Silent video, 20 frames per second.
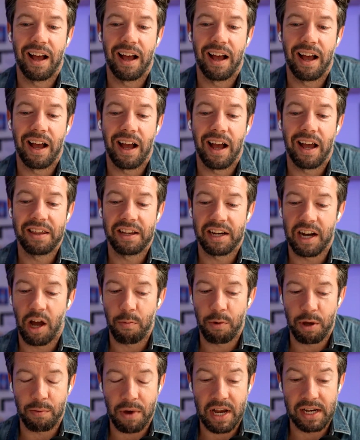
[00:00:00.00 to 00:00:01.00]
I think that would
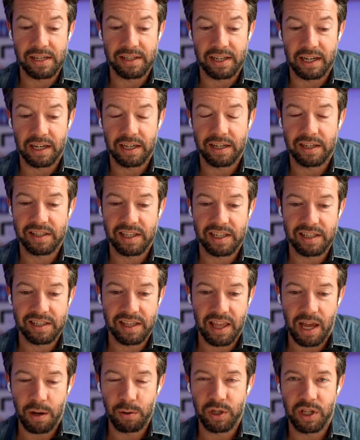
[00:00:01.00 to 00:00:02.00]
be amazing, because
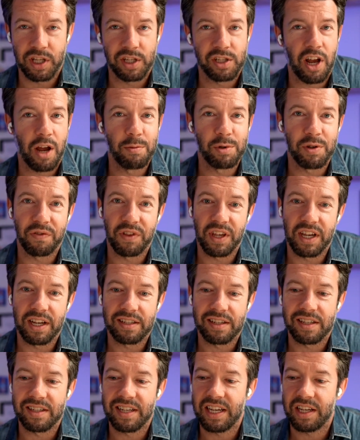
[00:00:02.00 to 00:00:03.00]
those are the types of things
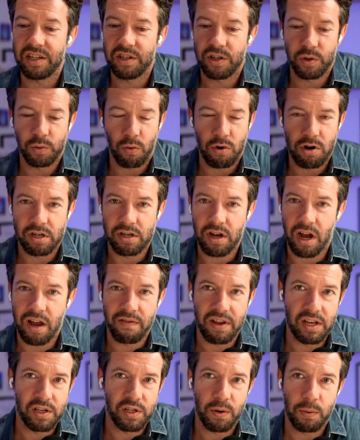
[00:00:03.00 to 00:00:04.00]
that teachers want to dive
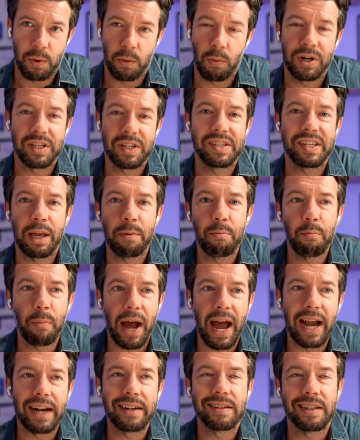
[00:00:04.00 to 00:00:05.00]
into. We want to see
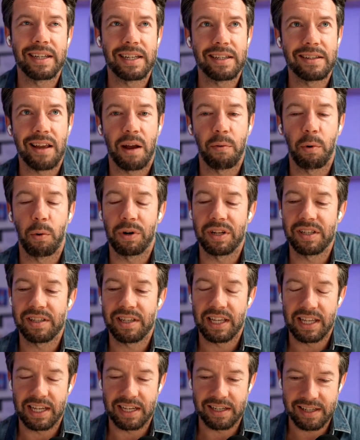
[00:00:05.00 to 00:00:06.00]
impact. It's like we want to
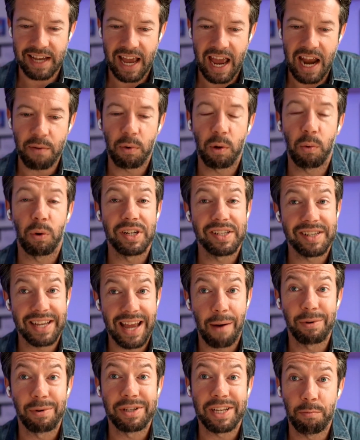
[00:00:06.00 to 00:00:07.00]
see the intent. We want to see
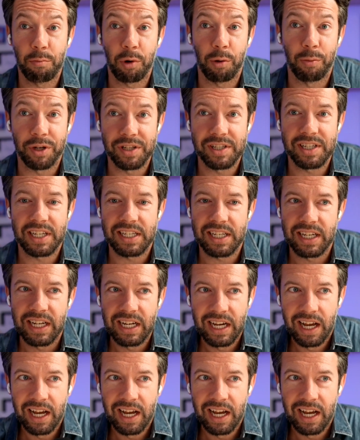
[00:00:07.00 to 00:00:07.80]
how it's implemented.